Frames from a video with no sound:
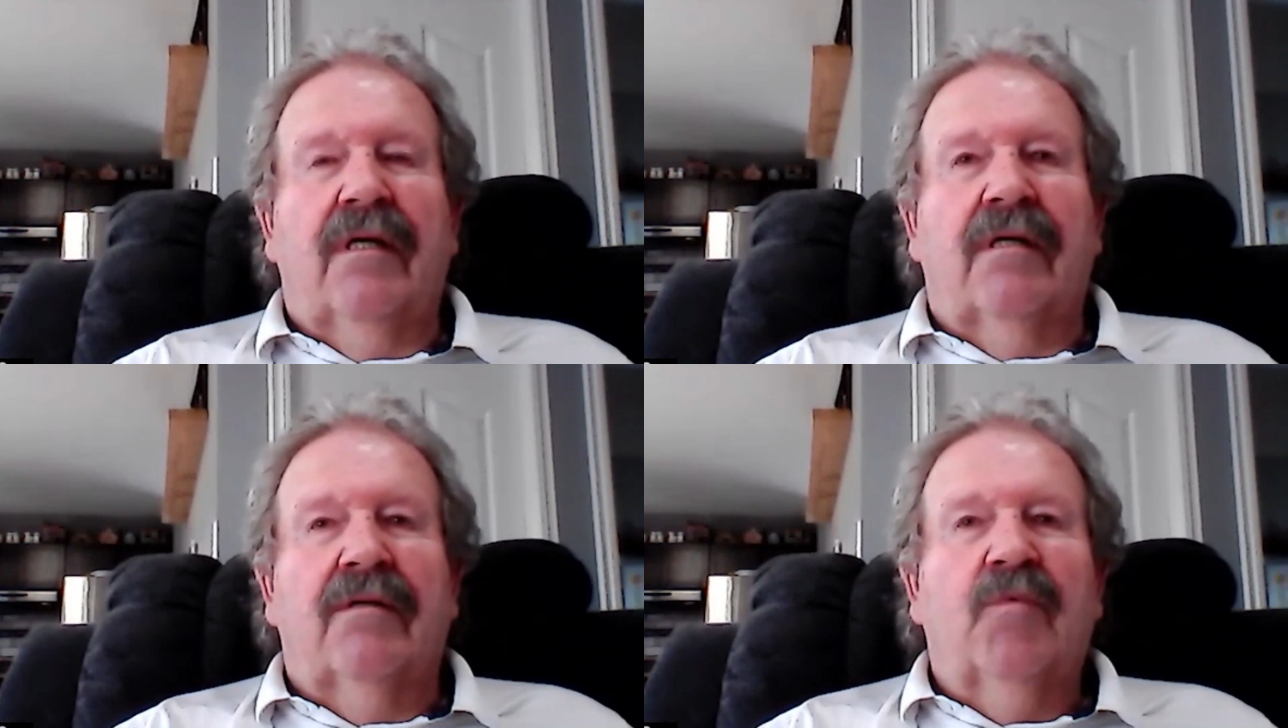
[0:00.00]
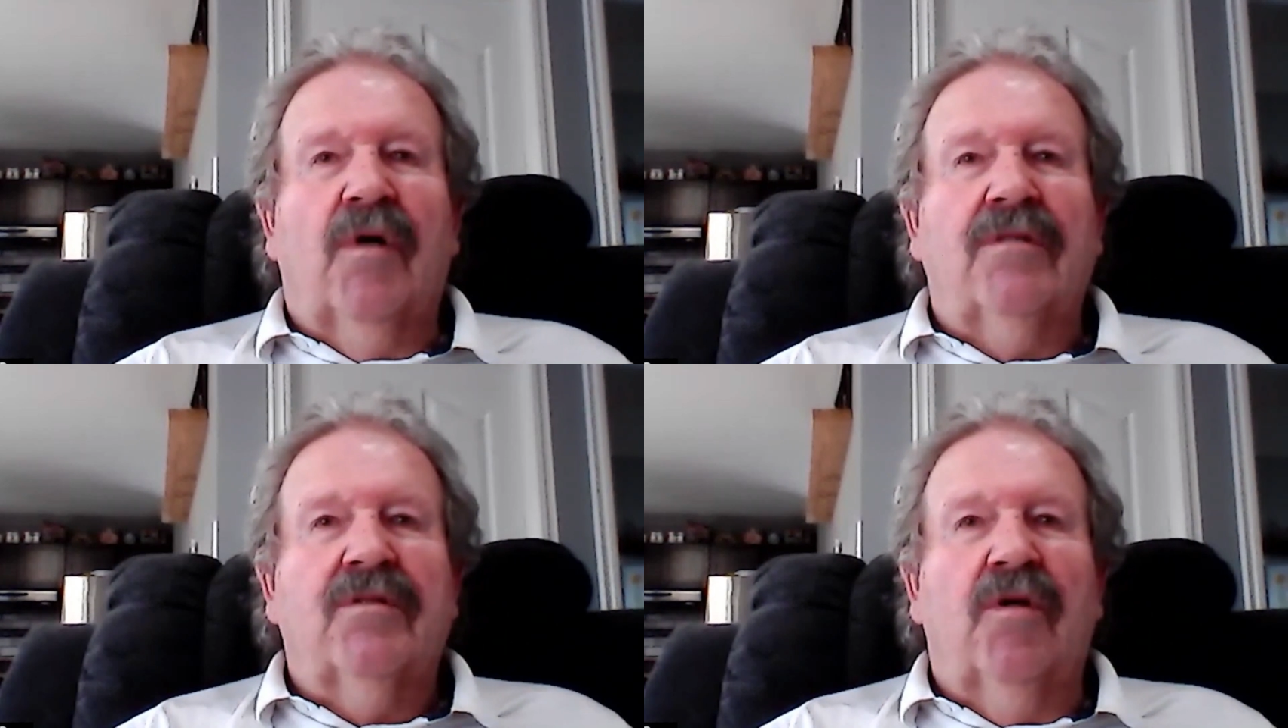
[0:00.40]

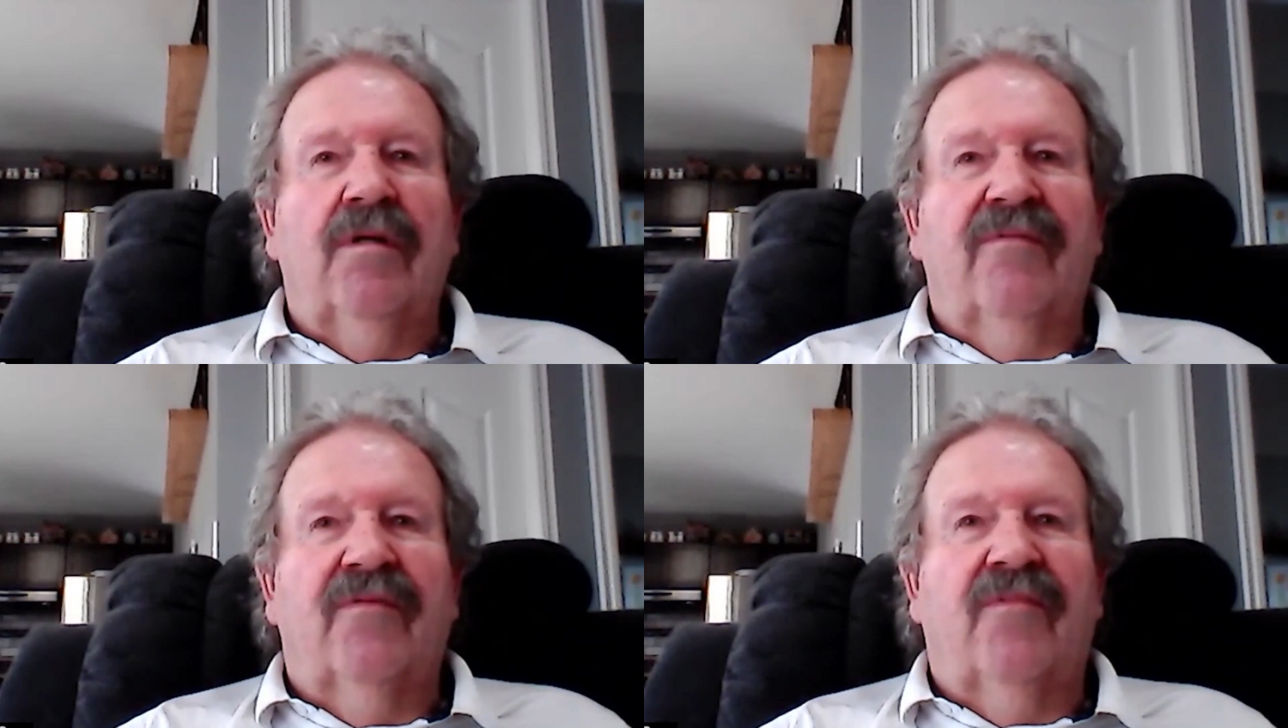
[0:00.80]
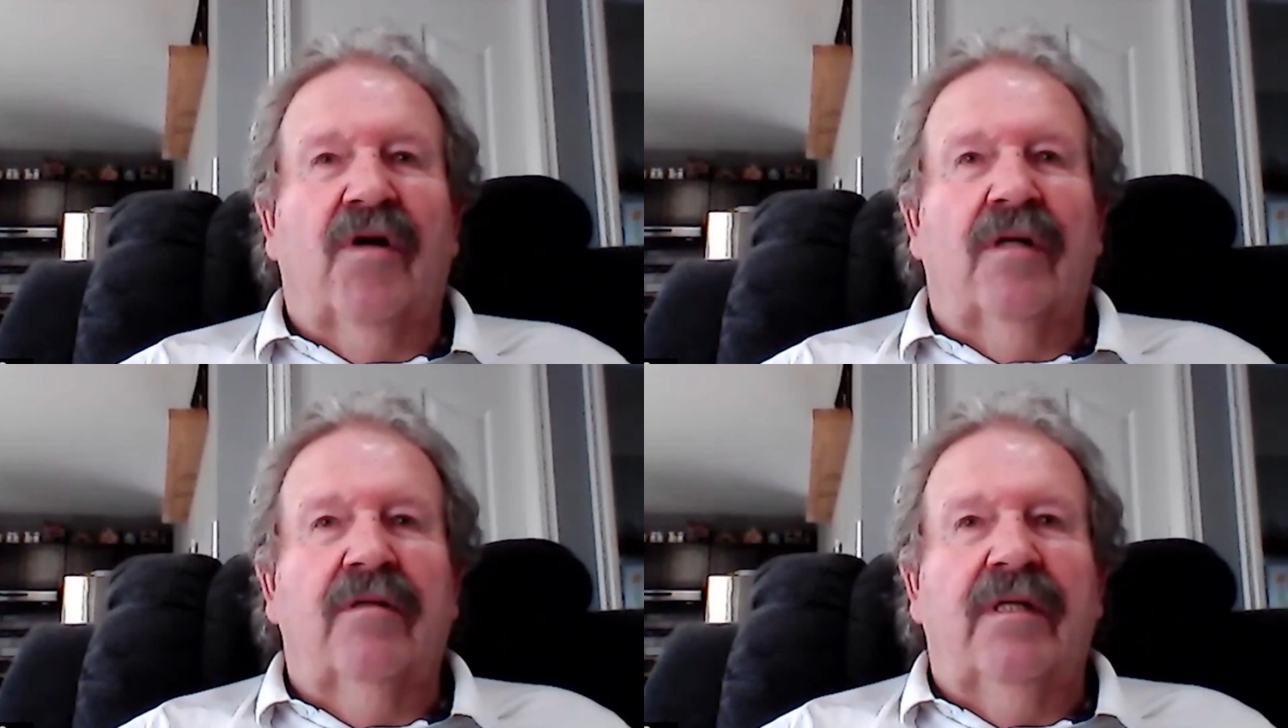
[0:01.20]
We're also looking for
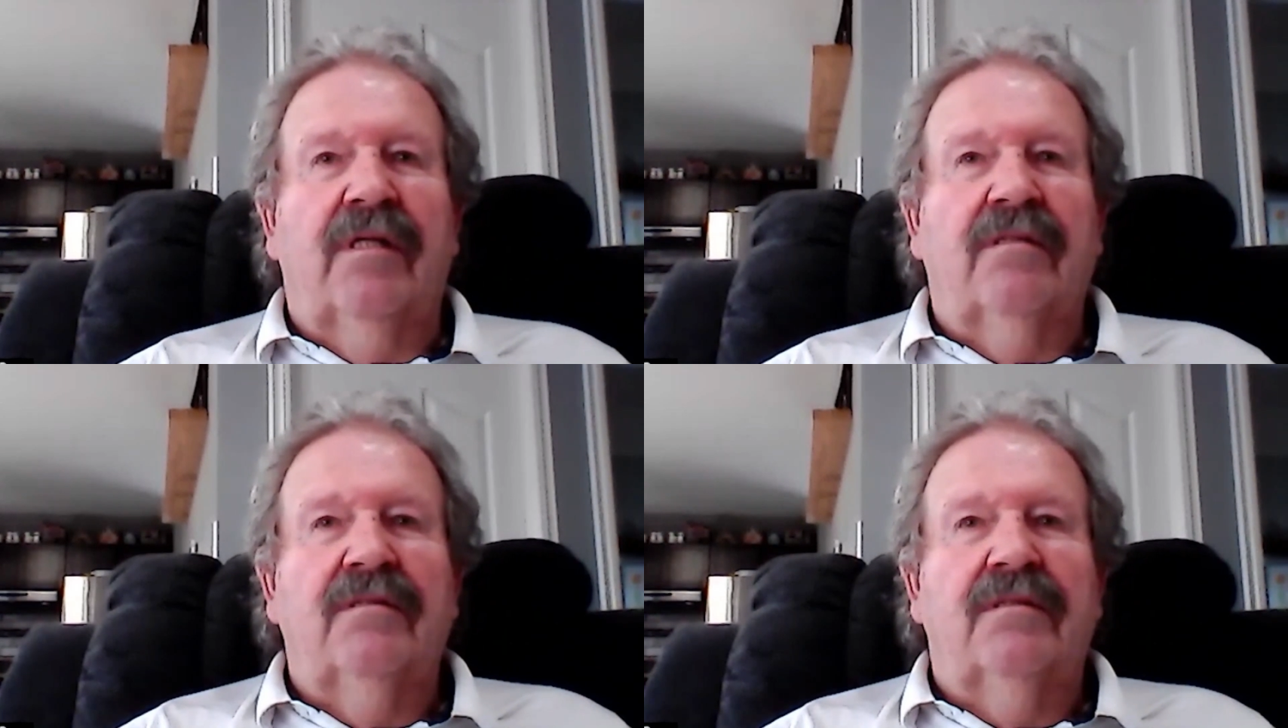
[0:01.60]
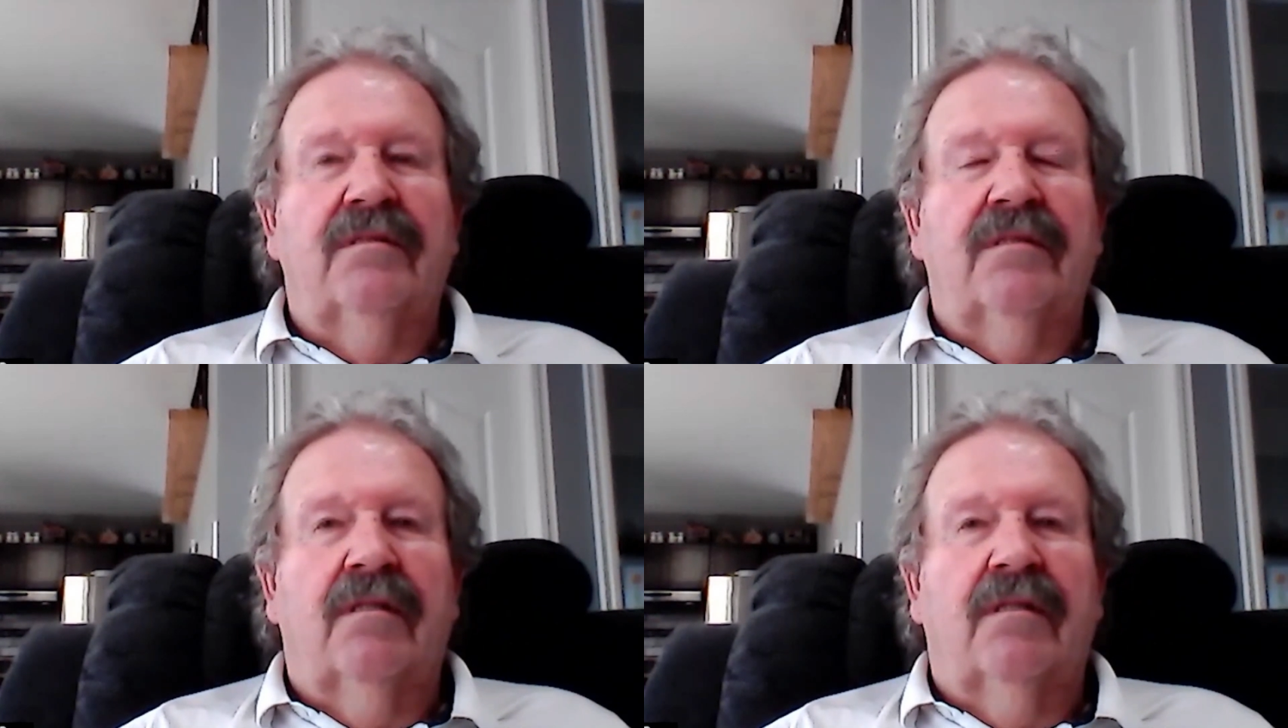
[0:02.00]
volunteers.